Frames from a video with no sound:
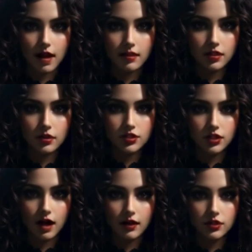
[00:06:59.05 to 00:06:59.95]
And though
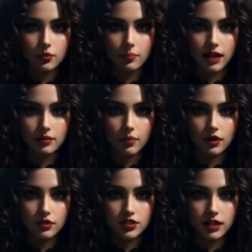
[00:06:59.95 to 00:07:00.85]
scars remained
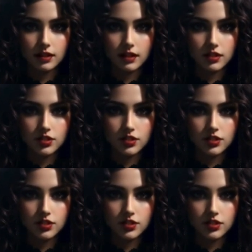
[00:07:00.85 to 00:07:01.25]
both seen and